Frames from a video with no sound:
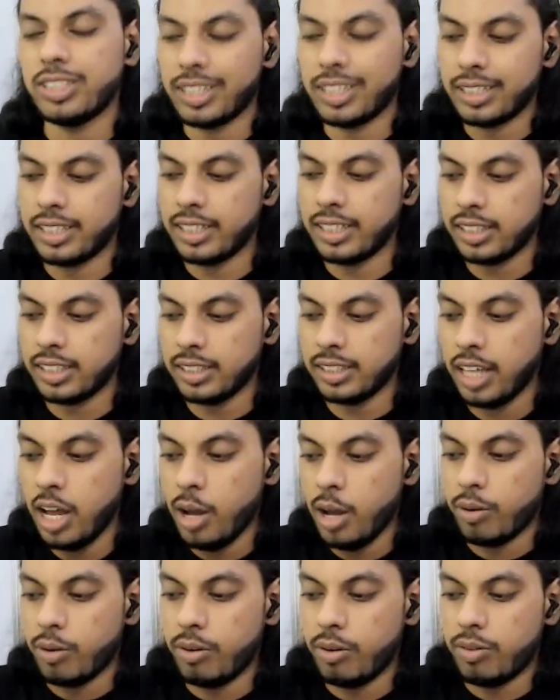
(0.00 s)
and this is
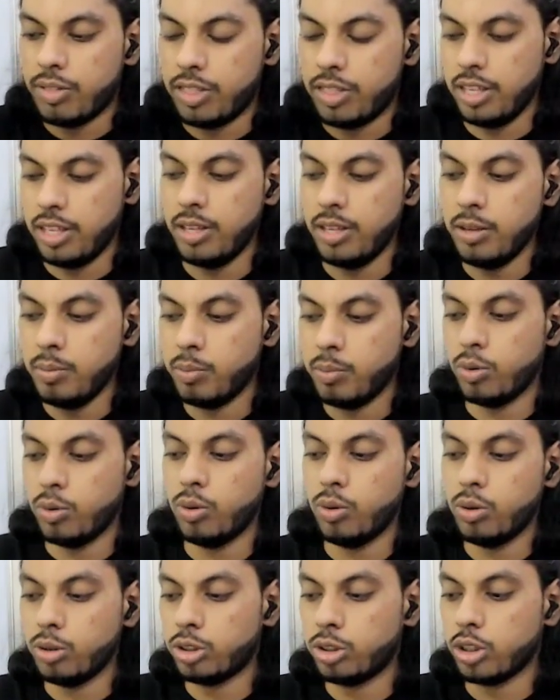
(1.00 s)
one of the
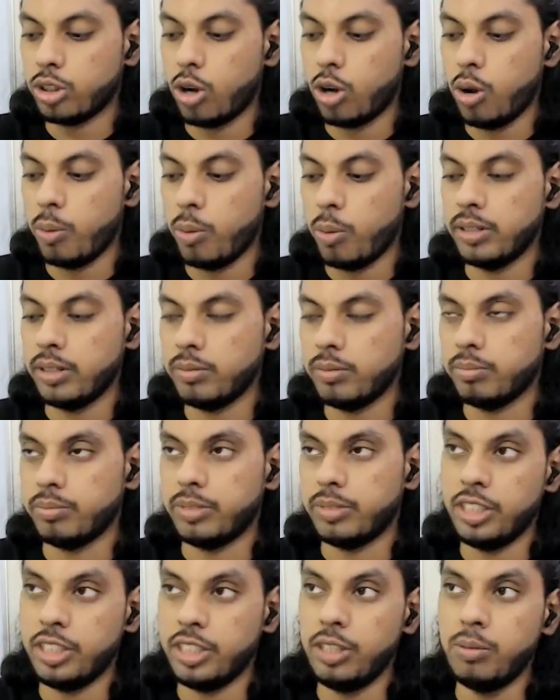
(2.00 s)
most common,
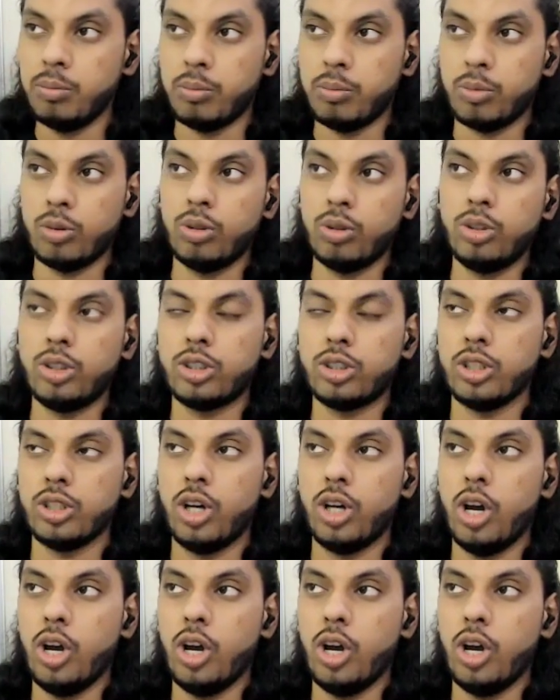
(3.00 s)
the most